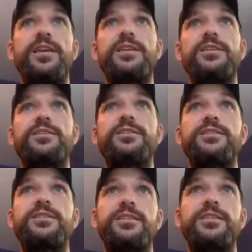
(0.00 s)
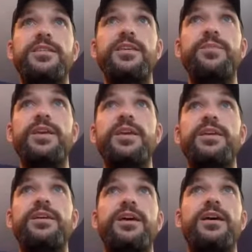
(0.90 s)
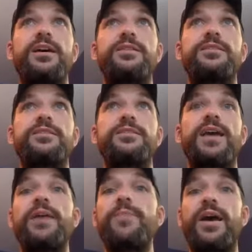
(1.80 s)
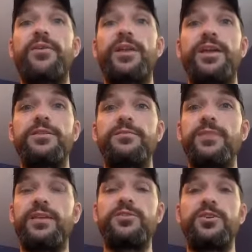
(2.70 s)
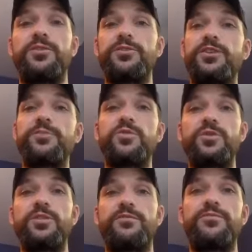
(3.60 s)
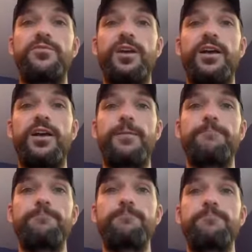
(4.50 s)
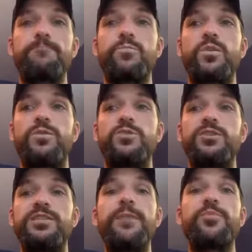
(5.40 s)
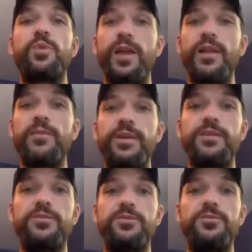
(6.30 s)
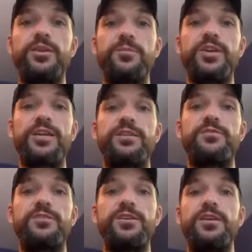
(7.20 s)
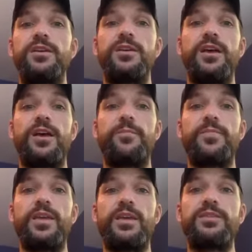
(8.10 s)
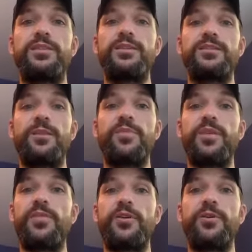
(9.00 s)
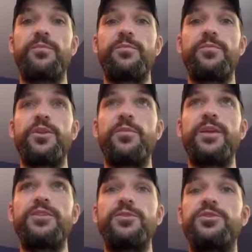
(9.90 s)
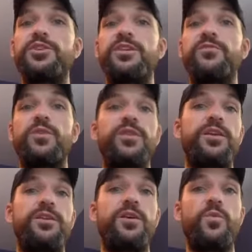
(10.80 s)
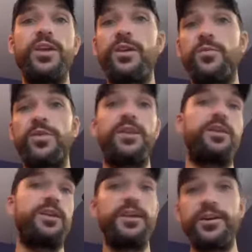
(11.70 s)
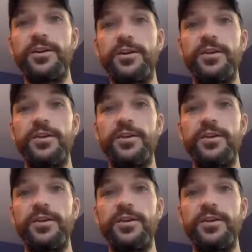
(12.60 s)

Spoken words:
then the T being time bound, and so there's some sort of just temporal element to the objectives. Is this something that they're meant to achieve within a week, within a year?